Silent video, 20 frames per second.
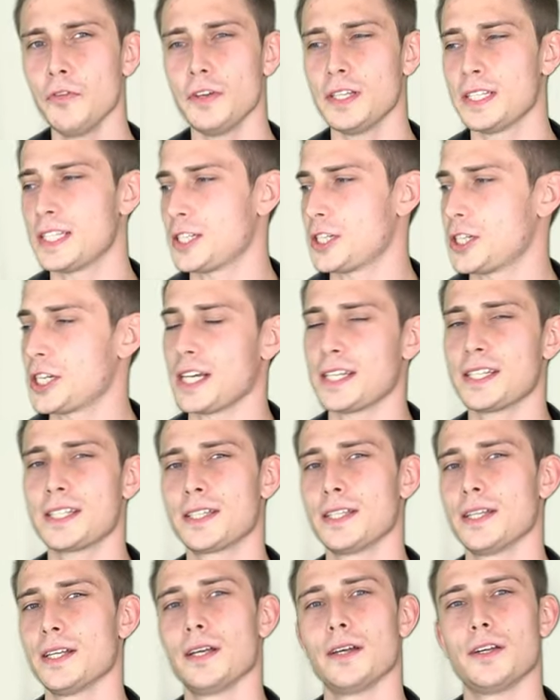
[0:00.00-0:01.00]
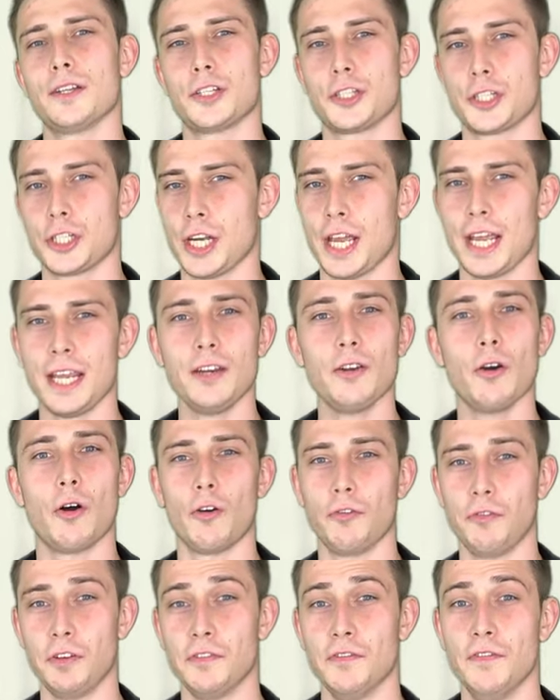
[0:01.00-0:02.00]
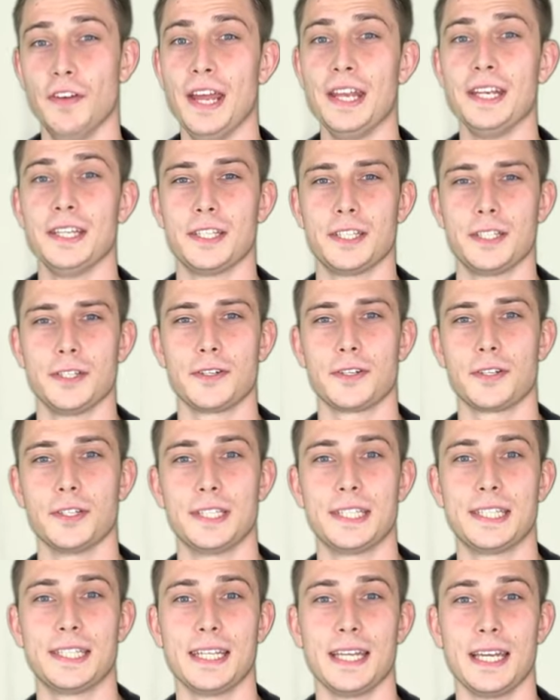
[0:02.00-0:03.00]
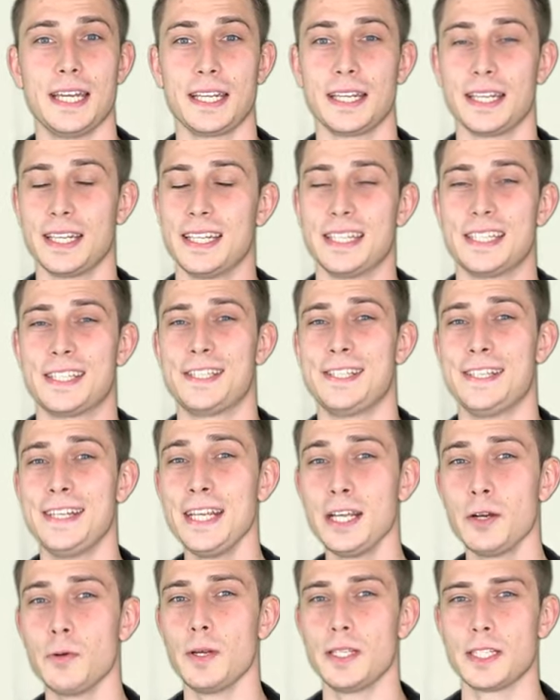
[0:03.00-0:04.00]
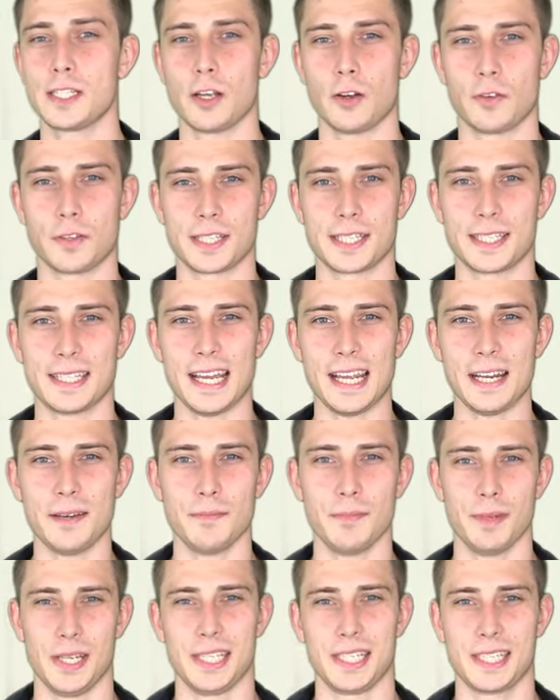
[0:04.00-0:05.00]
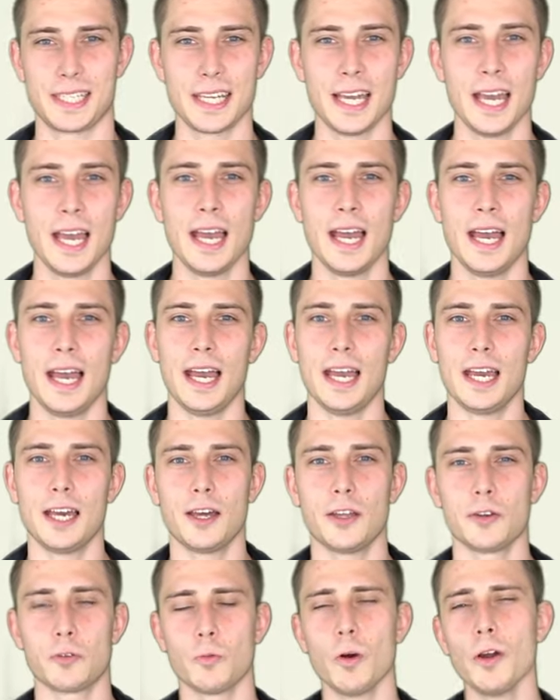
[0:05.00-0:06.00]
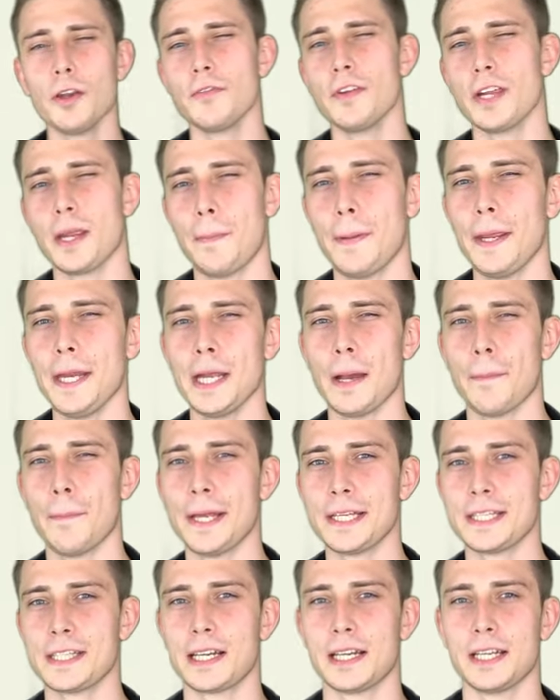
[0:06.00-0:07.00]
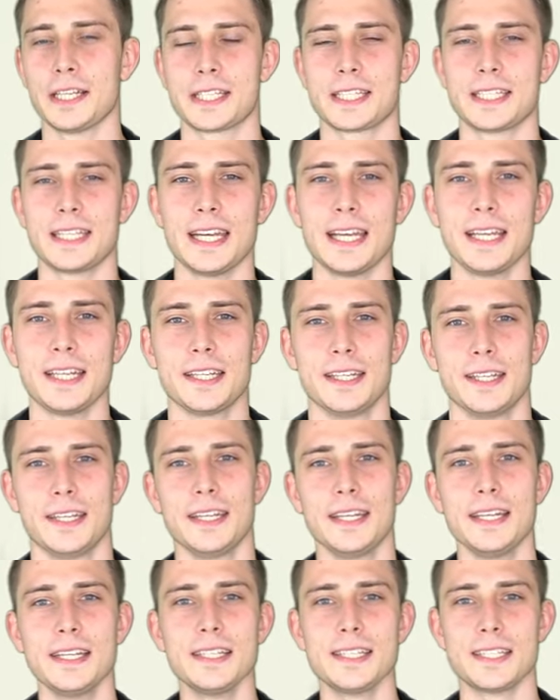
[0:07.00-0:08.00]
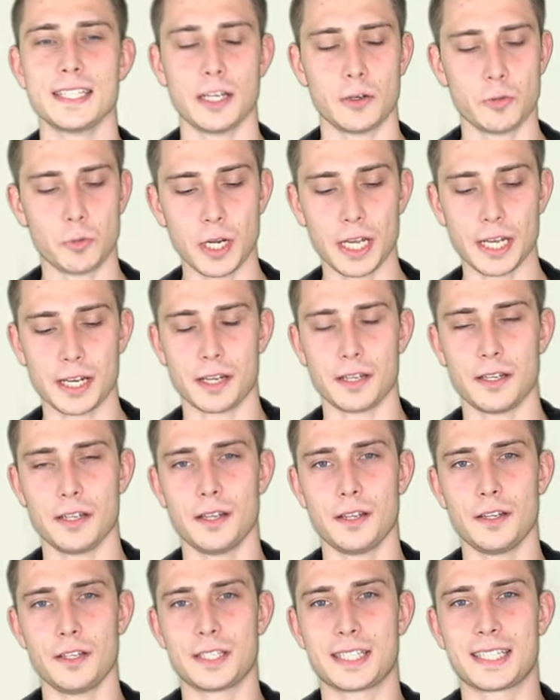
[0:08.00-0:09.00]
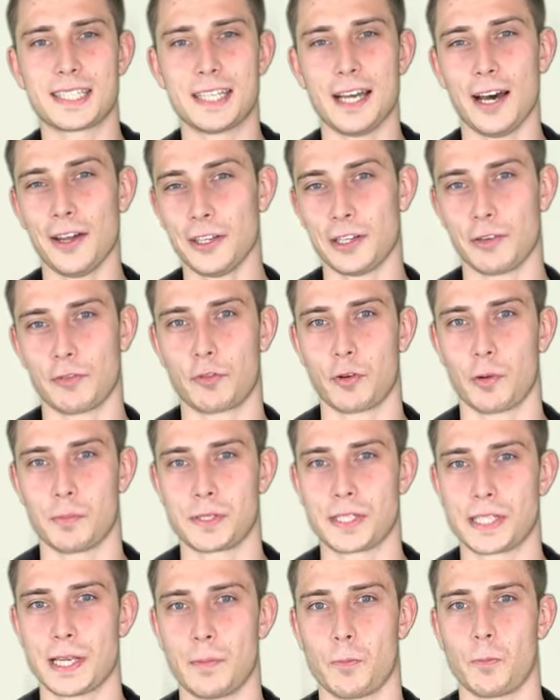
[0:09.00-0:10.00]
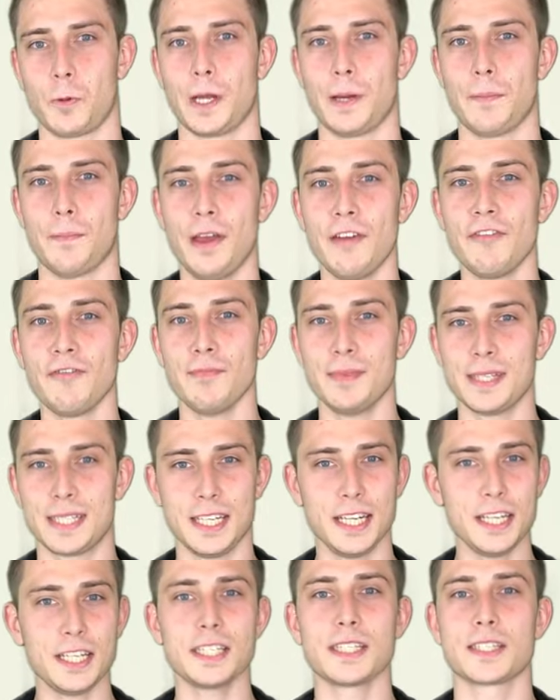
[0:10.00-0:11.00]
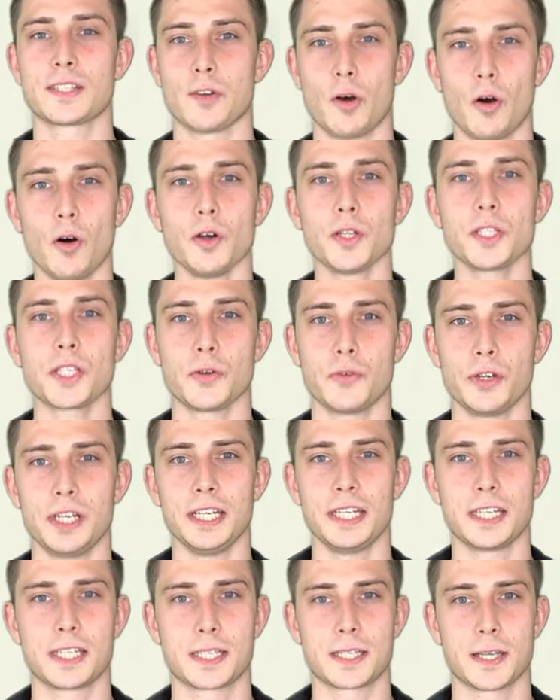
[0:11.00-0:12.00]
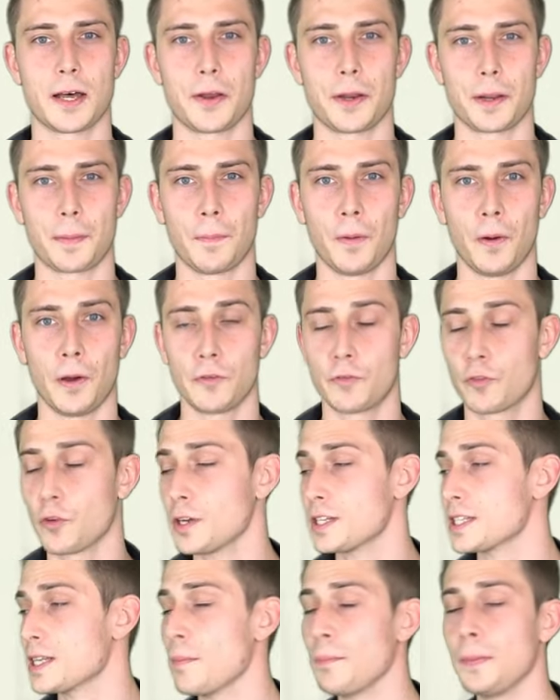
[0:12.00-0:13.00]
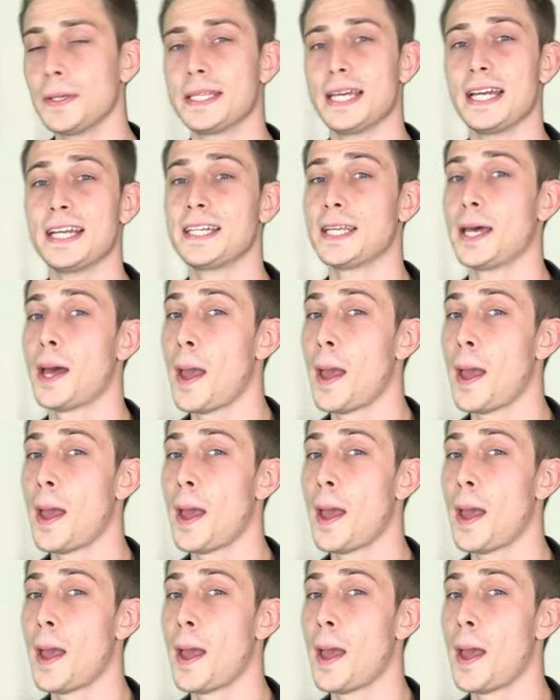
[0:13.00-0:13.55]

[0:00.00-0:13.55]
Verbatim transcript: is just a chain of events, you could say, a sequence of statements. And what Wikipedia basically stated is that we are starting from somewhere. Mathematicians also need a starting point. For example, take the